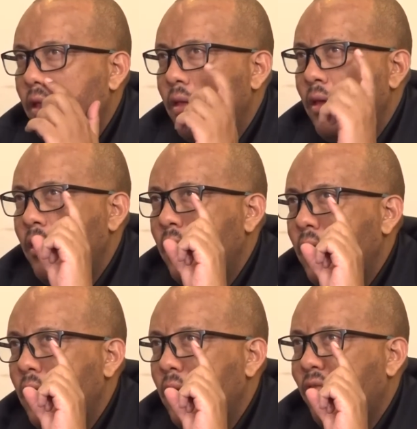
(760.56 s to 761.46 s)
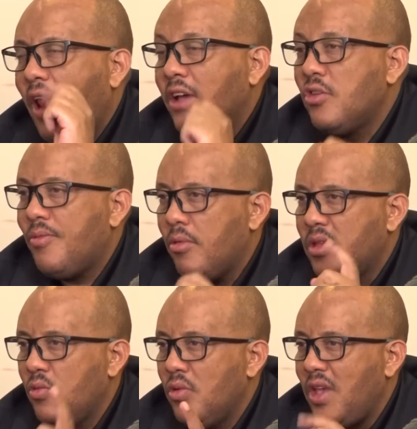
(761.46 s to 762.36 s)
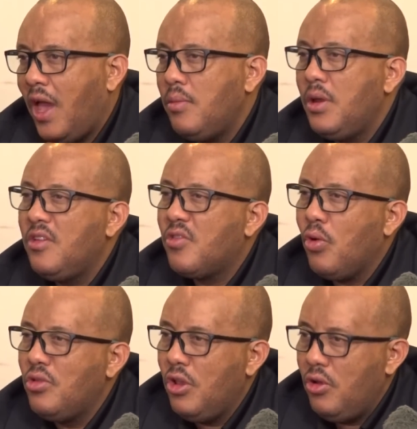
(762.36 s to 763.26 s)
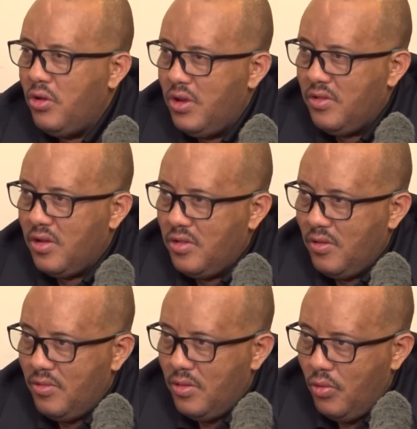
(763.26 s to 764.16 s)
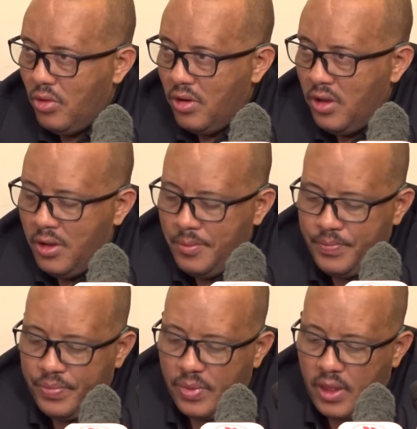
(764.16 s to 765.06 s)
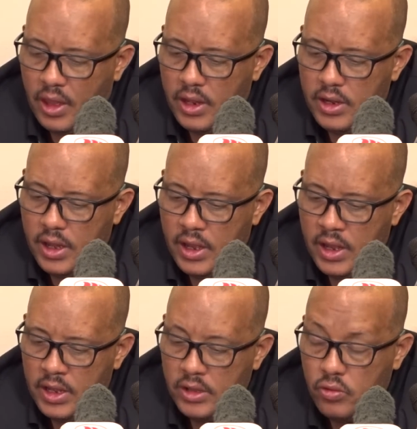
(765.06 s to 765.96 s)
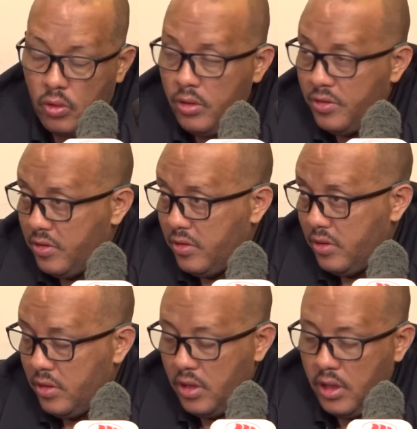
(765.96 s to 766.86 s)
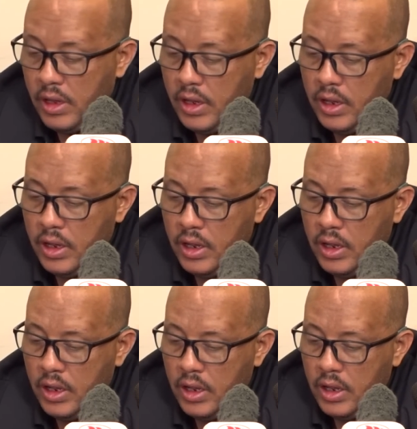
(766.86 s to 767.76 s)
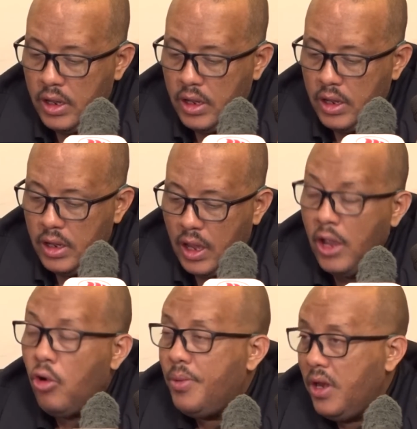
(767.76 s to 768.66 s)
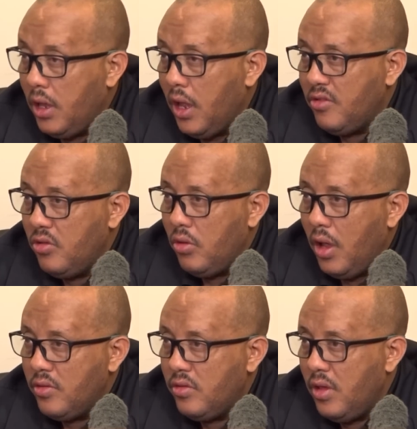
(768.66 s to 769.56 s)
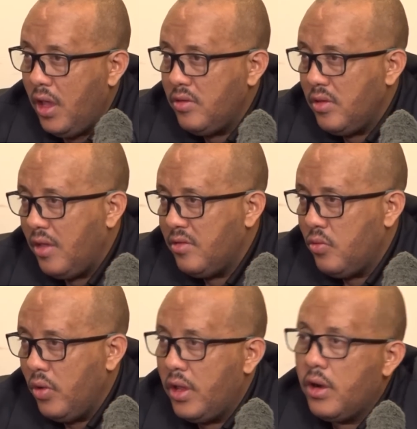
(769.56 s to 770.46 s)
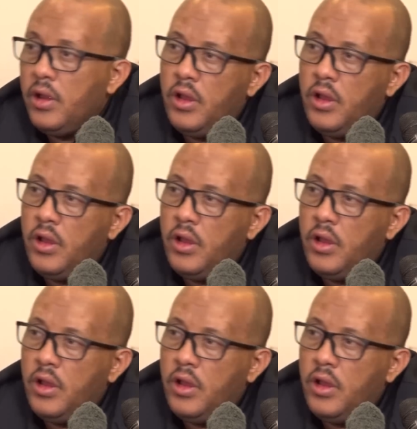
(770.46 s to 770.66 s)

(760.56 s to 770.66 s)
the flagship projects which had been discontinued as a result of the war. And it's always eye-opening, as it were,